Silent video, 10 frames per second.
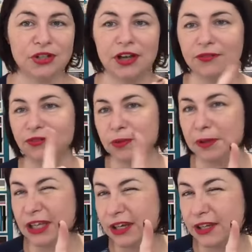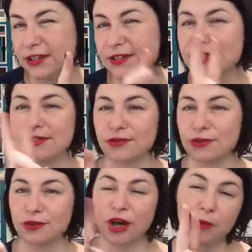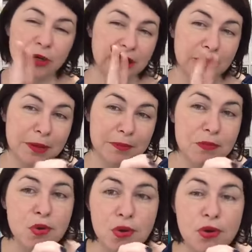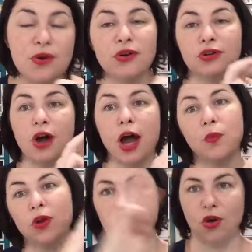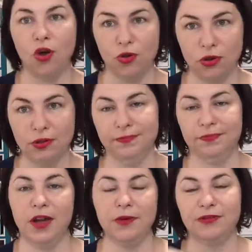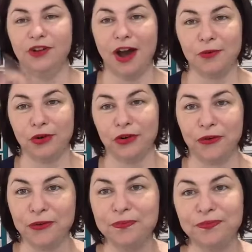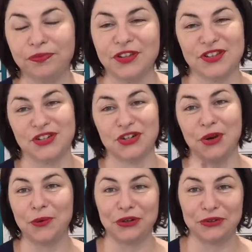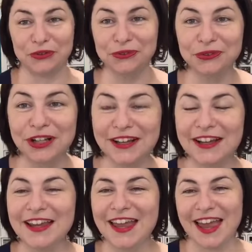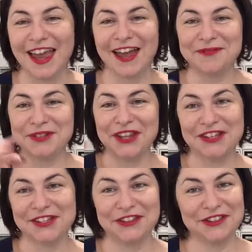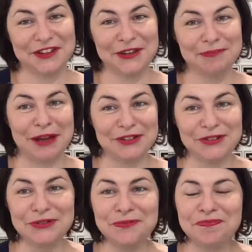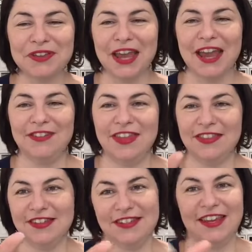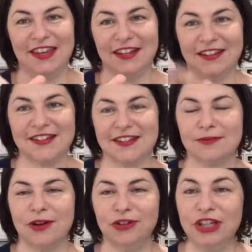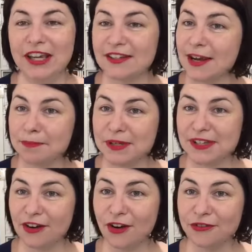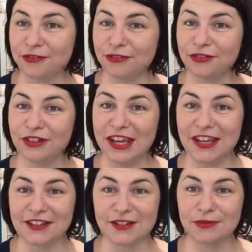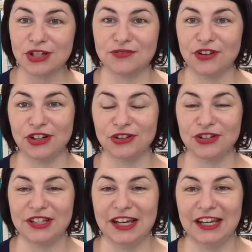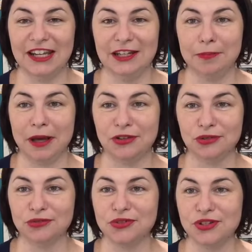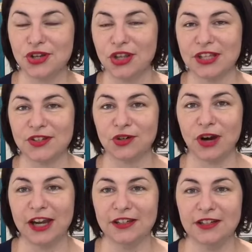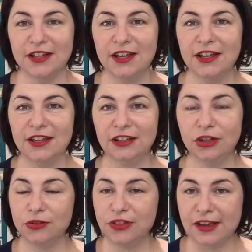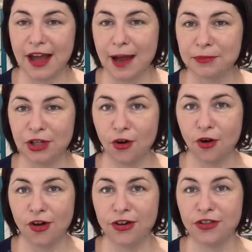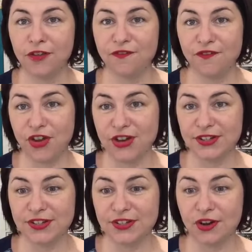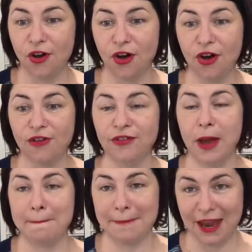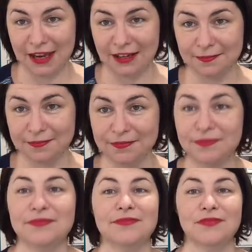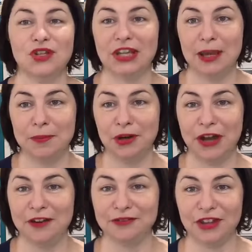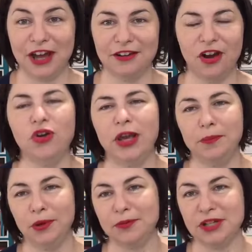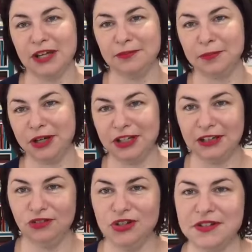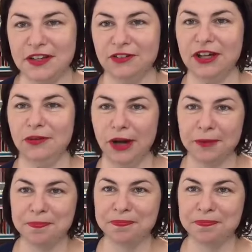You can have the beginners, or I want a little bit more, or I want it all. I went for I want it all because I do, I want it all. Um, so that's the third bundle. And then there's the inks as well. And you get 10% off the inks, which is very good, getting it in a bundle. So that's a great little thing happening on the 1st of May. So keep an eye out for that. I'll keep you updated by n- newsletter anyway.